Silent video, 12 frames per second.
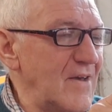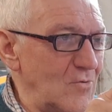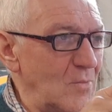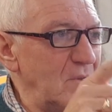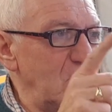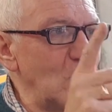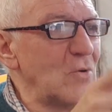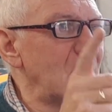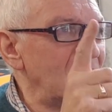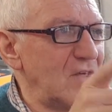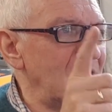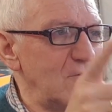That would be the
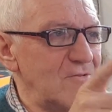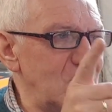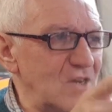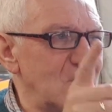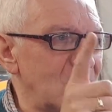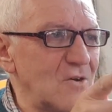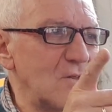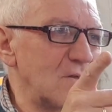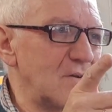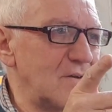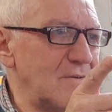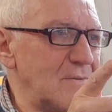only thing that would change
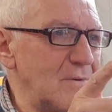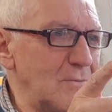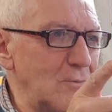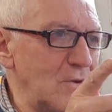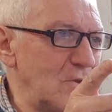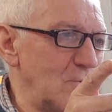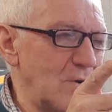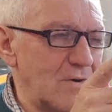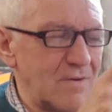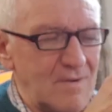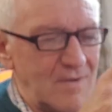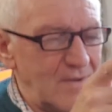colour when you were,
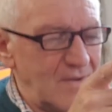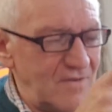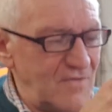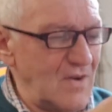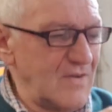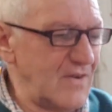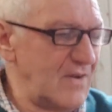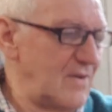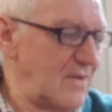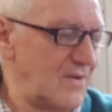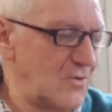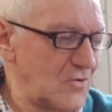if you are
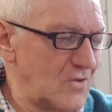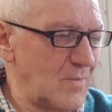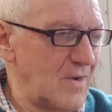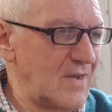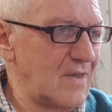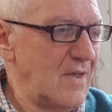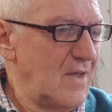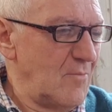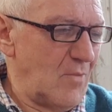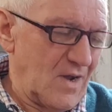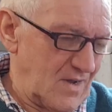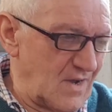in automatic.
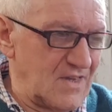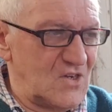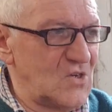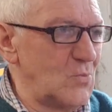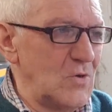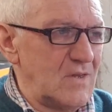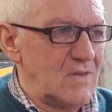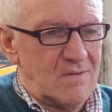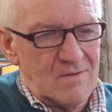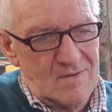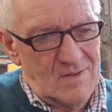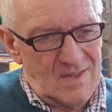But I just
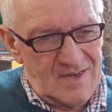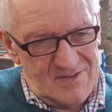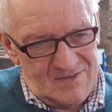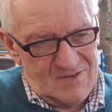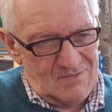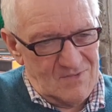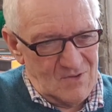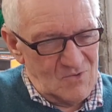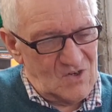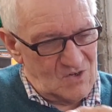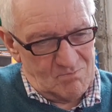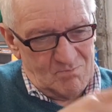like to
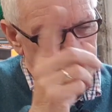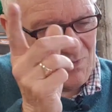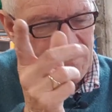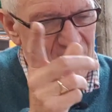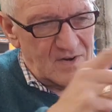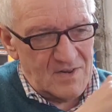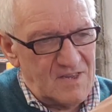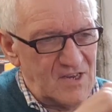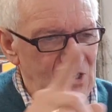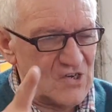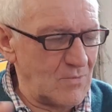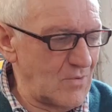just prefer a
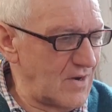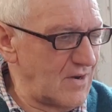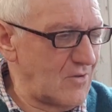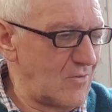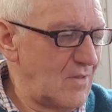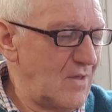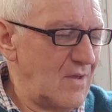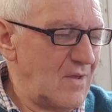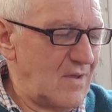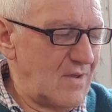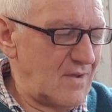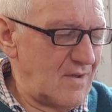T-shaped reticle.
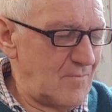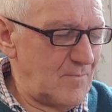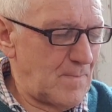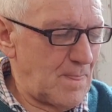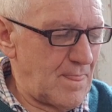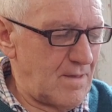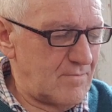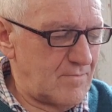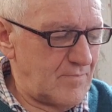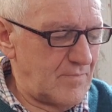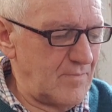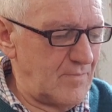Yeah. Oh, yeah. You and me both.
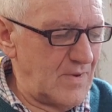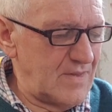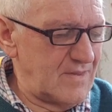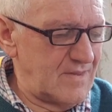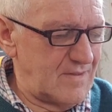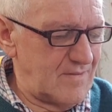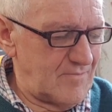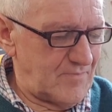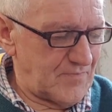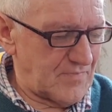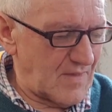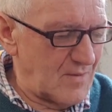That's how I have the
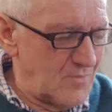reticle on both.